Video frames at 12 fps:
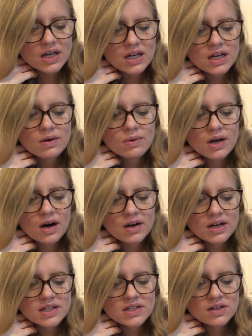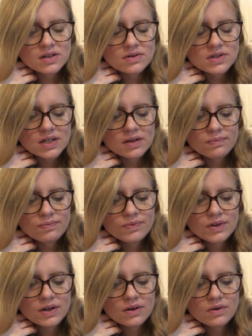Here we are, nice and cozy.
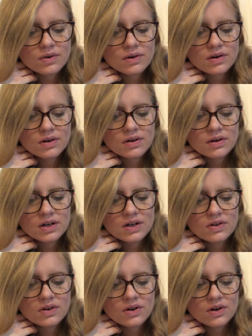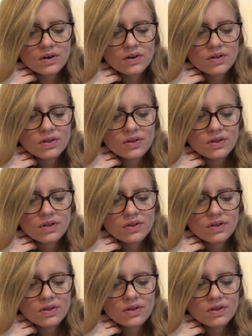In a corner near the hearth,